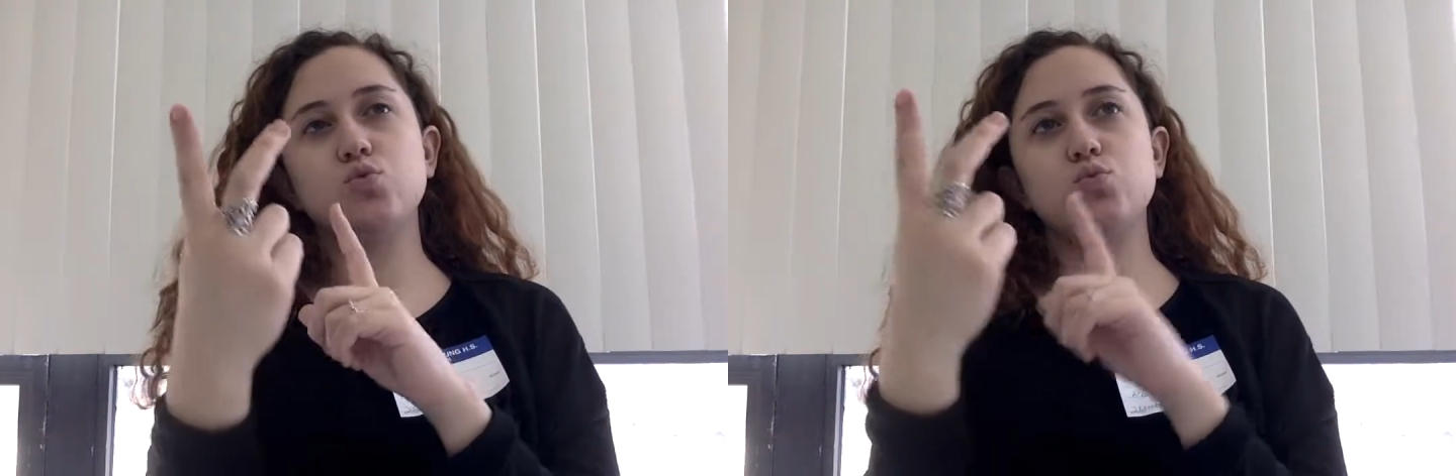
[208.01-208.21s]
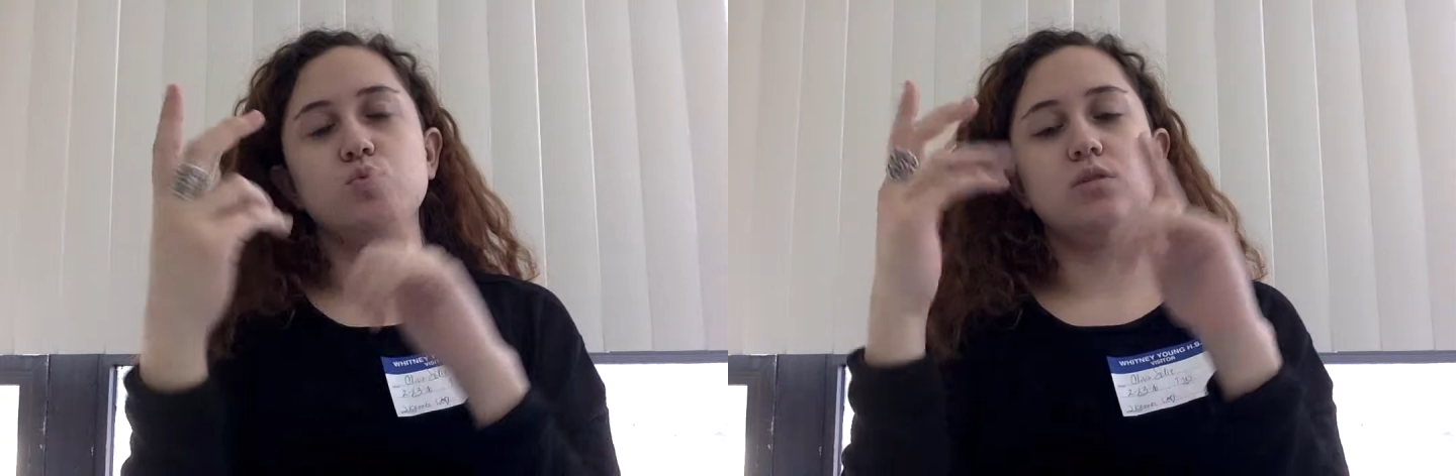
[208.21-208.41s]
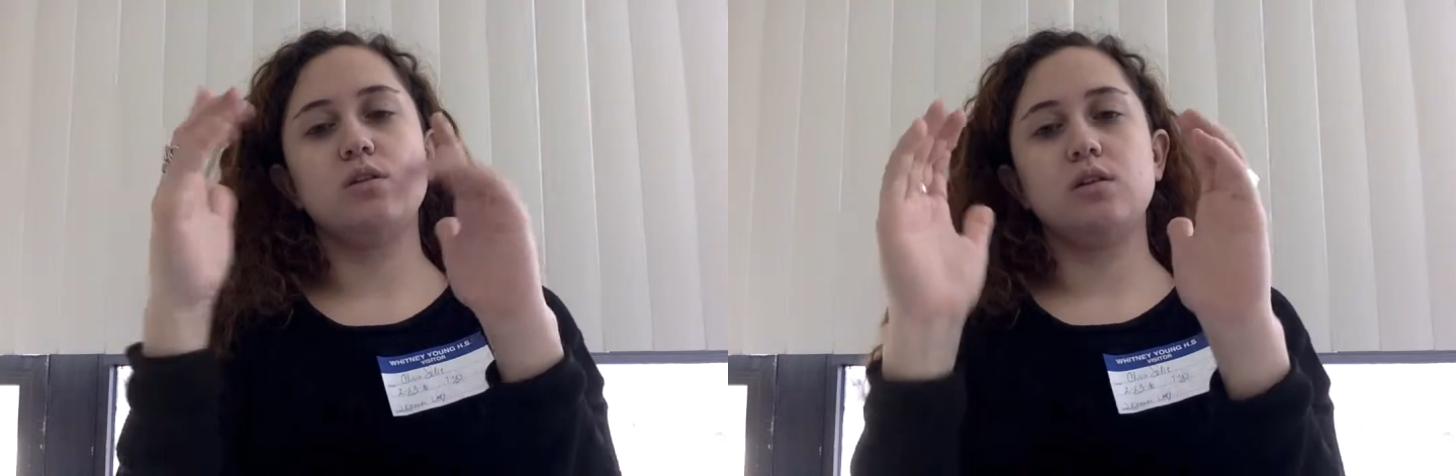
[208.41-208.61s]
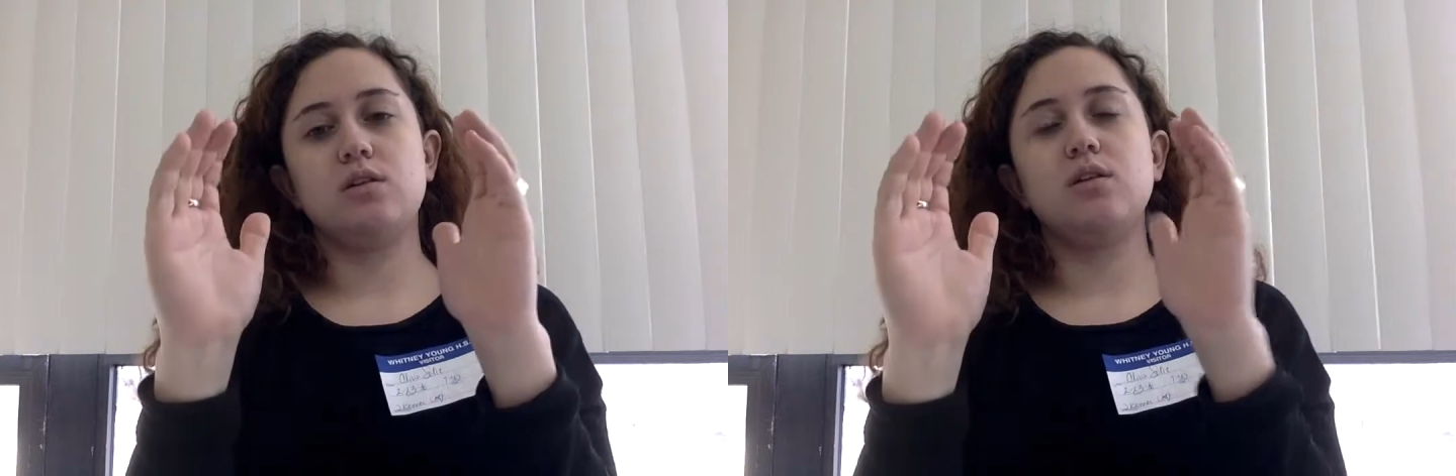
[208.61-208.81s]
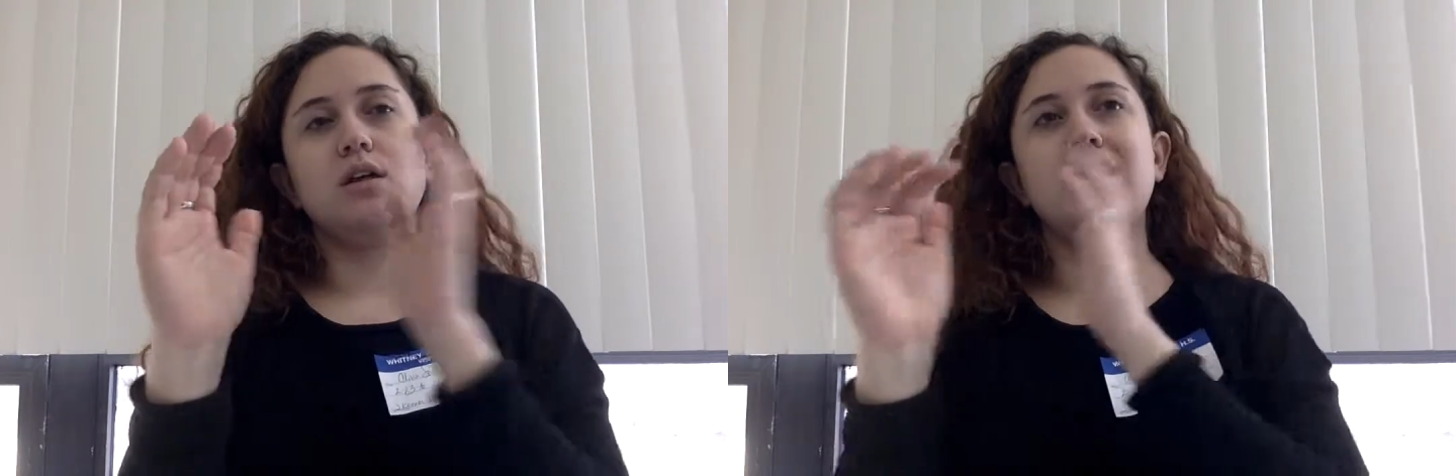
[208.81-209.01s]
x
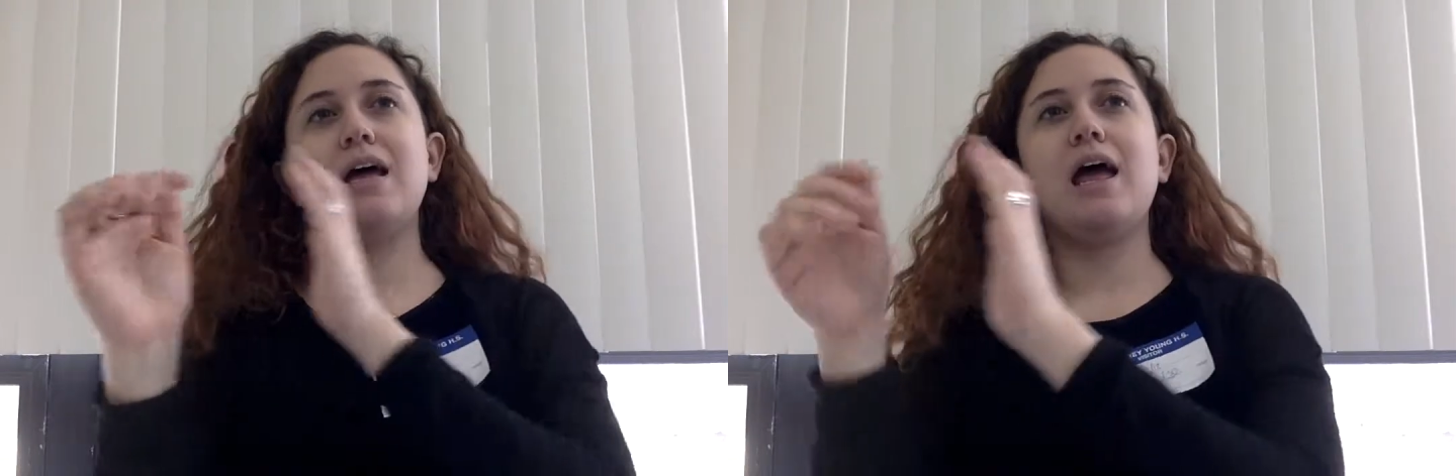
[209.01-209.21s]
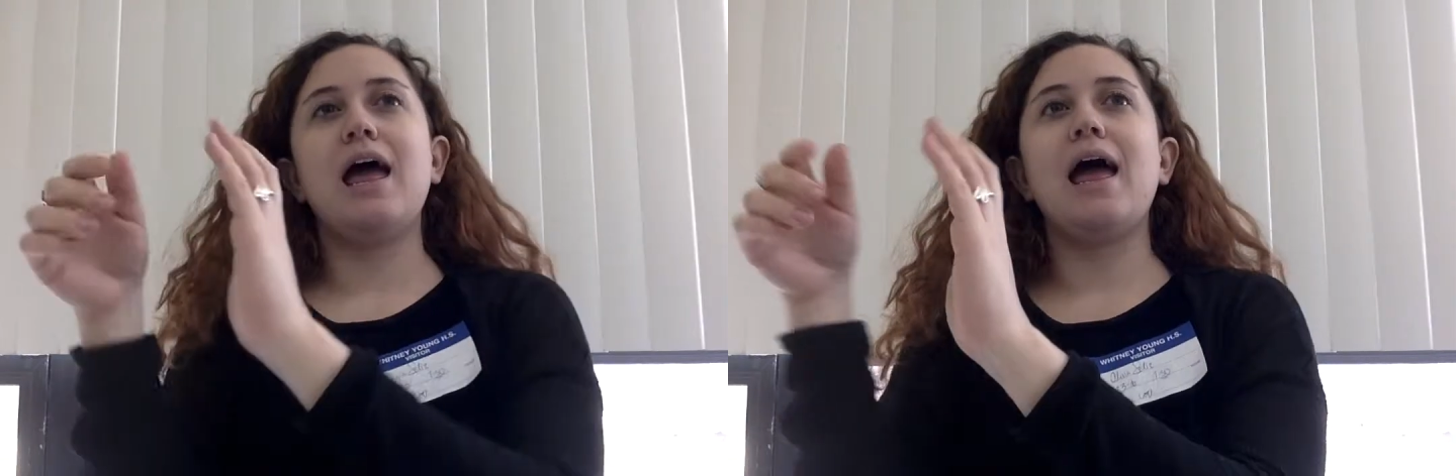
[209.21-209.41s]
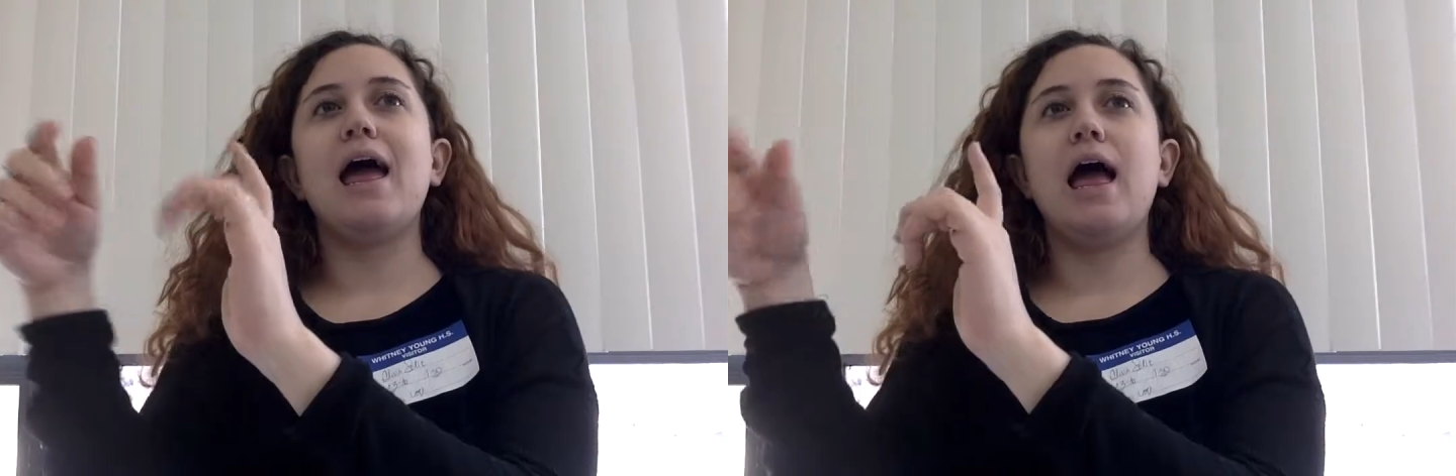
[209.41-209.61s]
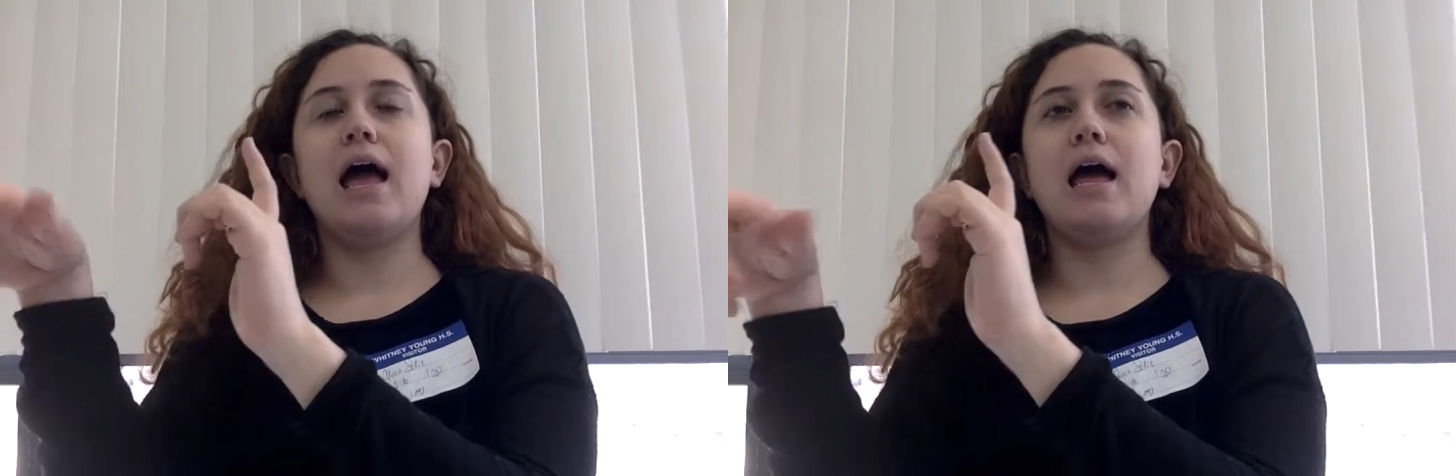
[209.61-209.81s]
plus 1